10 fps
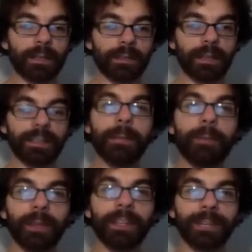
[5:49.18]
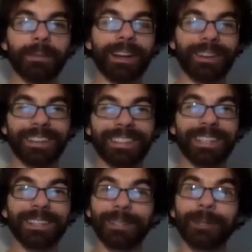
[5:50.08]
I keep thinking about how I said a
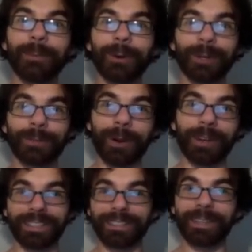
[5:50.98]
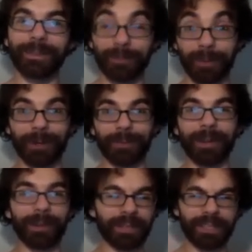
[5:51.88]
little more smart instead of smarter, by
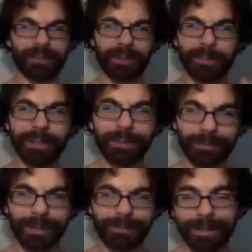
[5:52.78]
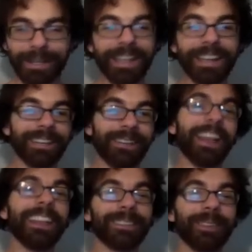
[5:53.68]
the way, so please forgive me. Anyway,
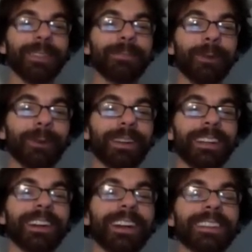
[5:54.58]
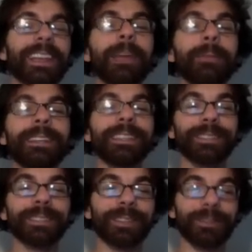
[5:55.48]
so this board right here has a handing
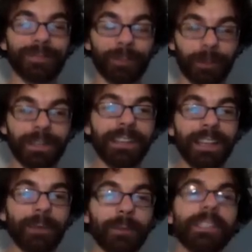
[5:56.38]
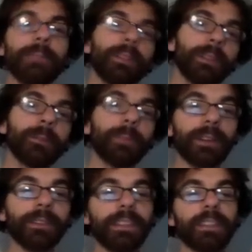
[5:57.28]
distance of 3, which seems a little better
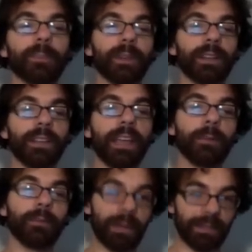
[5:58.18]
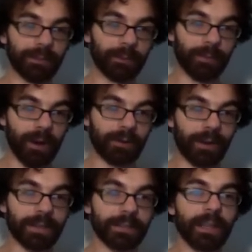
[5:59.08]
than these because, hey, we've made a little
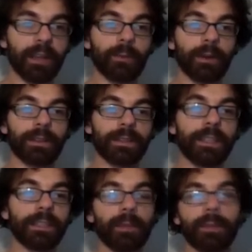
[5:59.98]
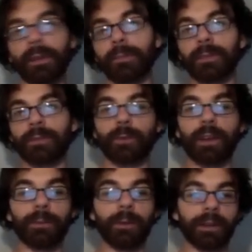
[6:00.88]
progress, whereas these, maybe I'm just
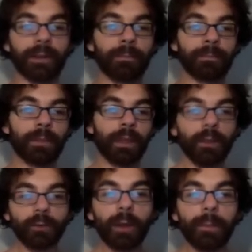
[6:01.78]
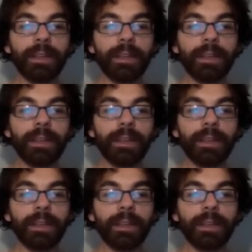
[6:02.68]
treading water. So I might